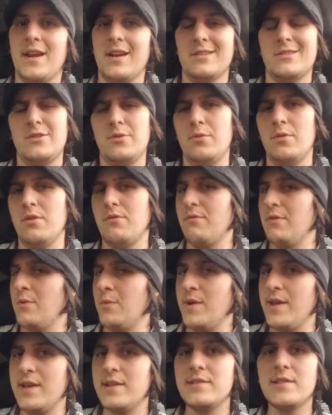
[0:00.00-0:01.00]
next two to three
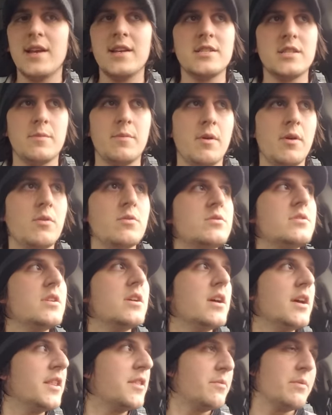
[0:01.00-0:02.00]
weeks as opposed
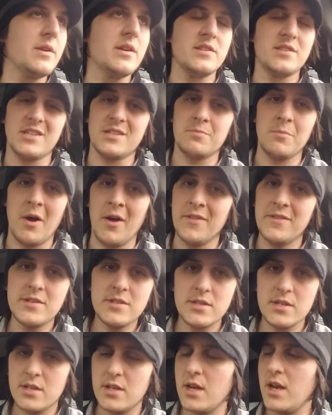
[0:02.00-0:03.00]
to three to six
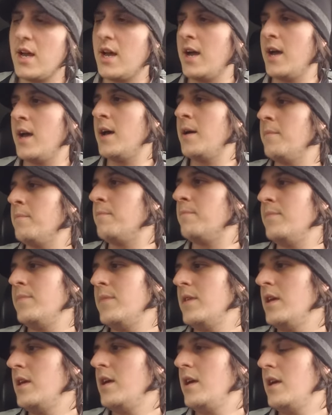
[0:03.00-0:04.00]
months um,
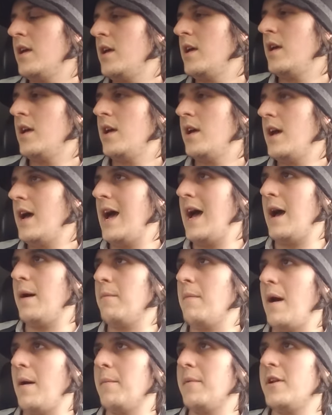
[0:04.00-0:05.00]

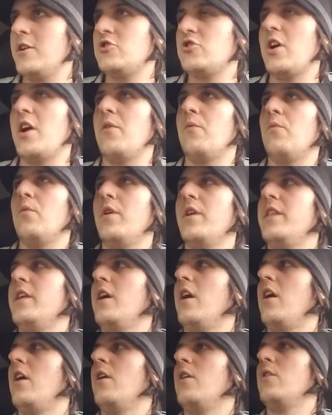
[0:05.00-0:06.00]
I'm, I'm going to try really
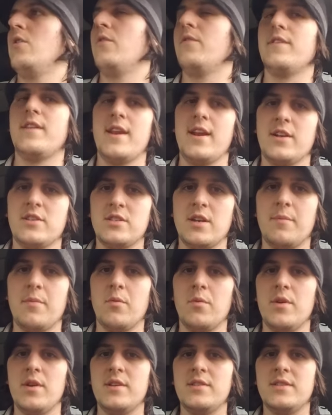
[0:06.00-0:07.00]
hard over the next couple
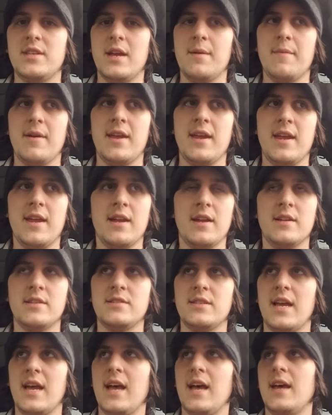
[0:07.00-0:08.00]
weeks to get my
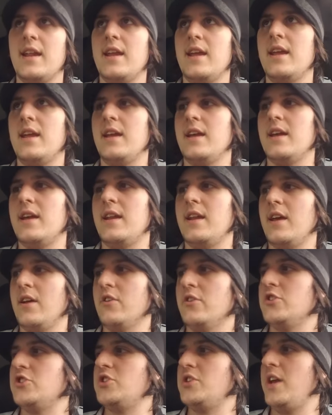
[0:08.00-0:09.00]
hands on an
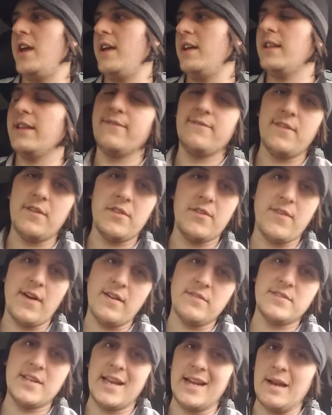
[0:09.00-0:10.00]
LGA
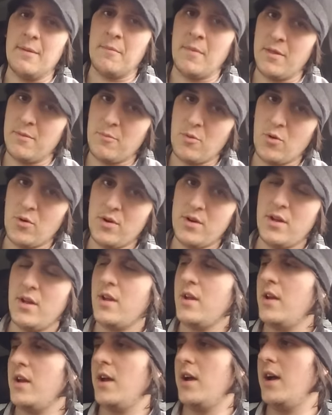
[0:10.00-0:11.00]
1155 socket motherboard
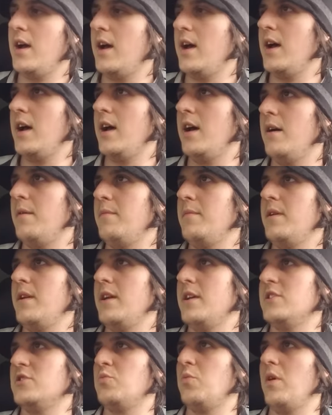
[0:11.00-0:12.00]
uh,
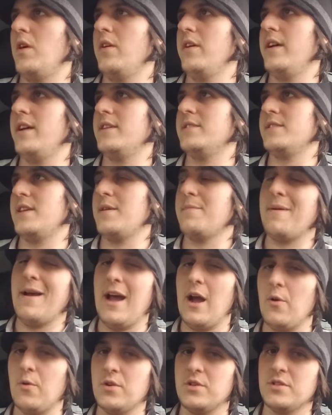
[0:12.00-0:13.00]
as well as a
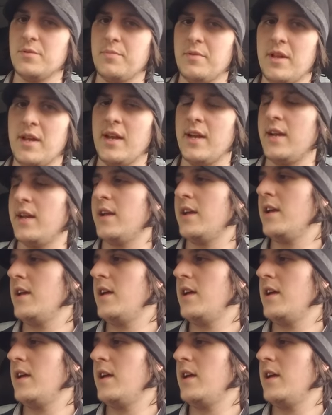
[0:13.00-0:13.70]
power supply